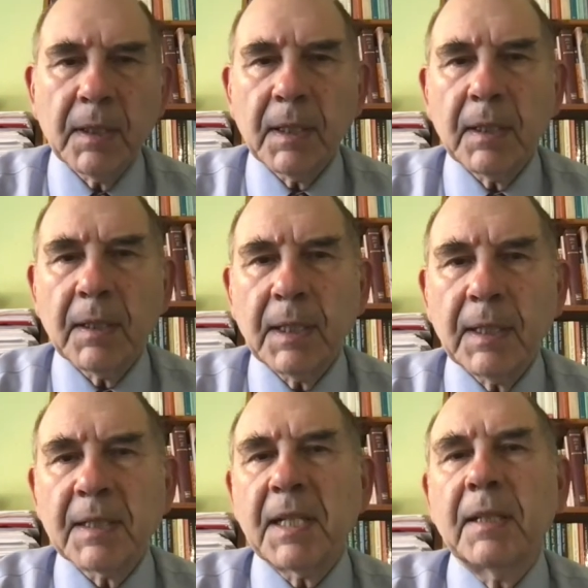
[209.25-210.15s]

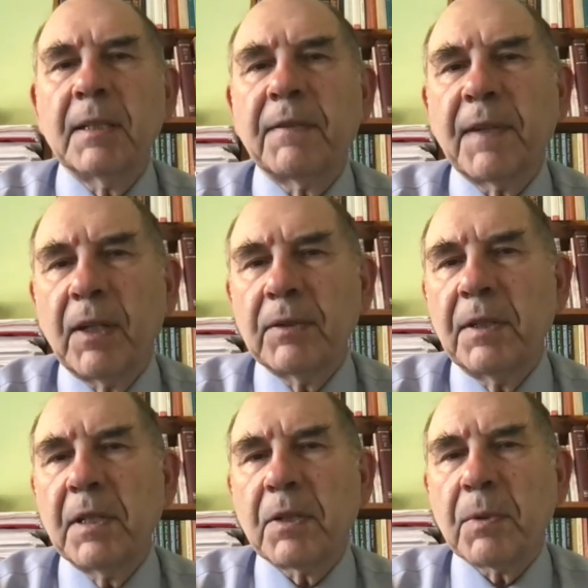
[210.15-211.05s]
Alexander found that
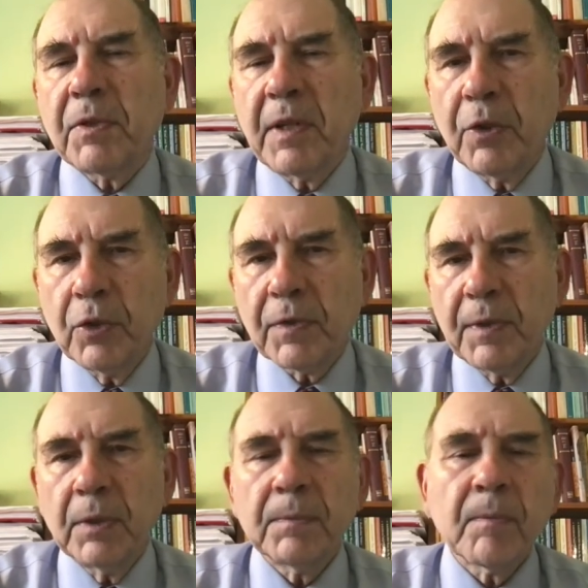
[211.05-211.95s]
this was very
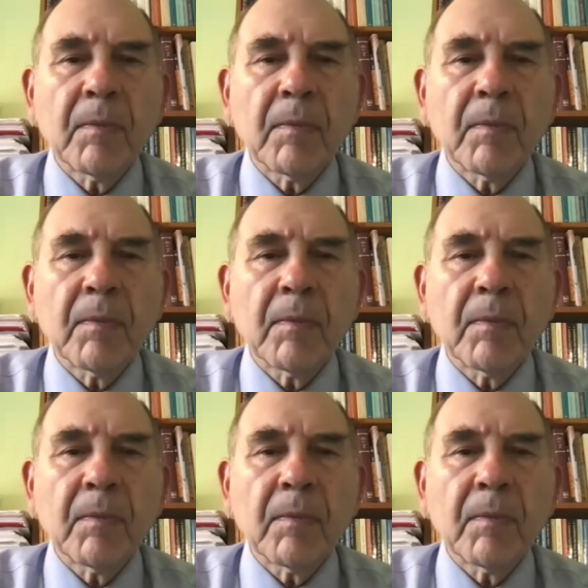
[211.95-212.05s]
useful.